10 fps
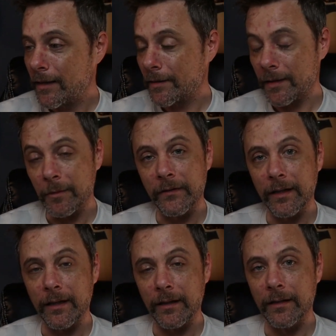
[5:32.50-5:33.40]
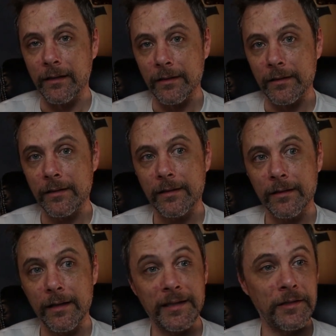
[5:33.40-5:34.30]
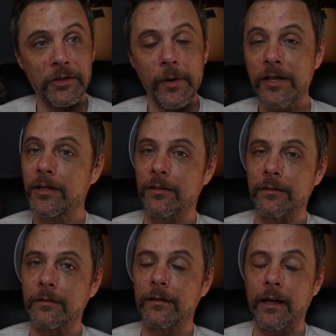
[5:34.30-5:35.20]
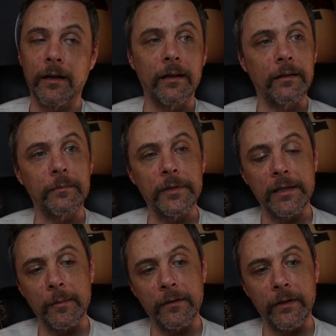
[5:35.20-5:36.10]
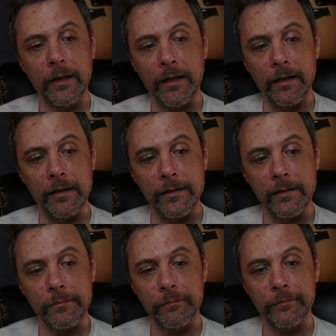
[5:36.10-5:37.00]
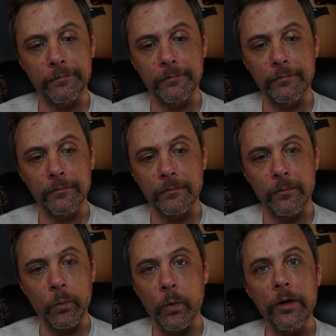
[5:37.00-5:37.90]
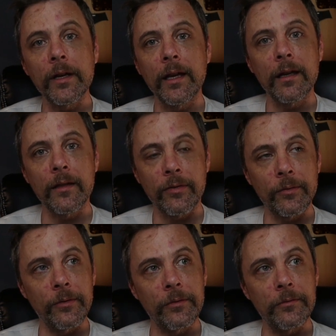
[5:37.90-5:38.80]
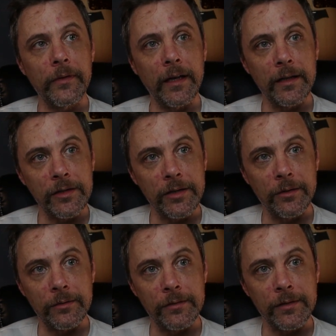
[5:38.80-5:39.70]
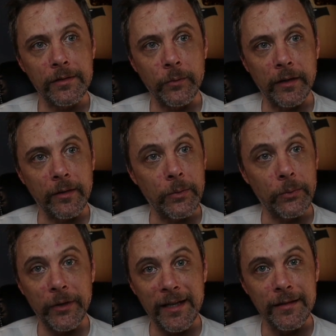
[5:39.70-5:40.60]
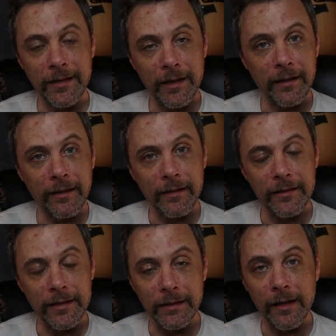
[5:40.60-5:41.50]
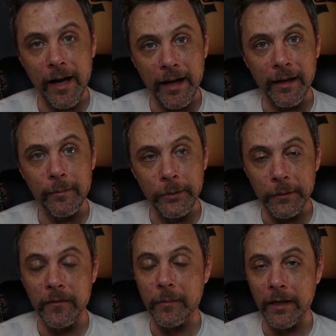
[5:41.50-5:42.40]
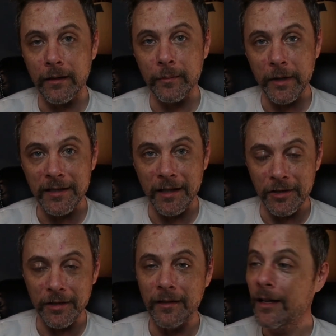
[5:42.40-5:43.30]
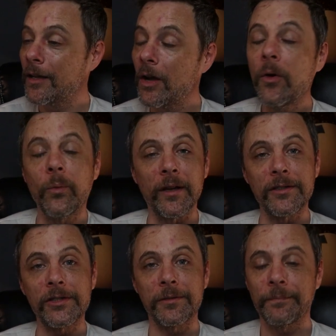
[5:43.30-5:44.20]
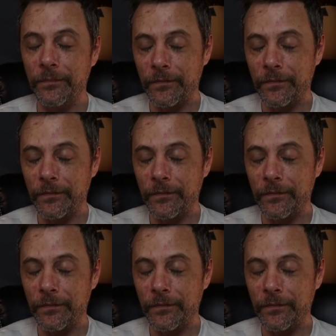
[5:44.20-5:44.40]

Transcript: Some of it is situational. Some of it is working through the issues with gritted teeth until I improved my station, which